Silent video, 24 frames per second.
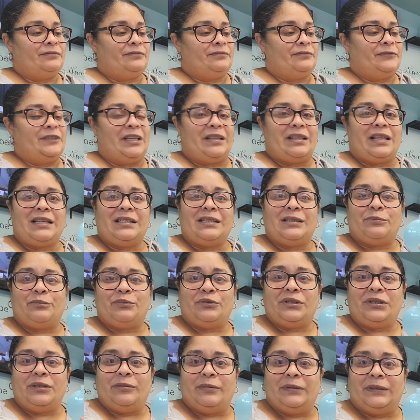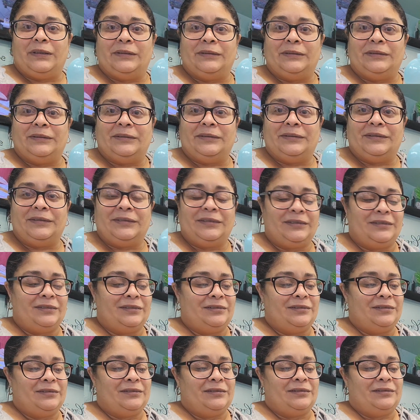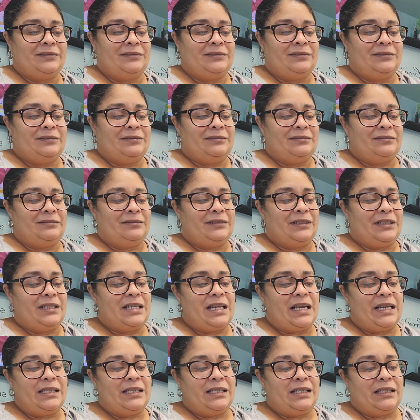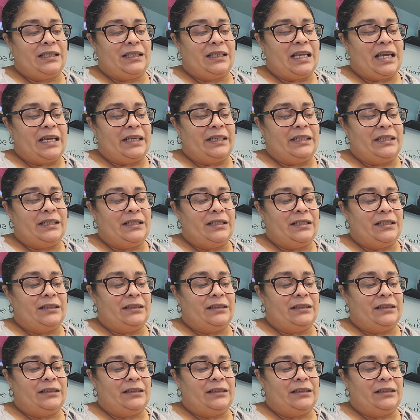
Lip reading: yeah, that's a pretty balloon. It's nice and light.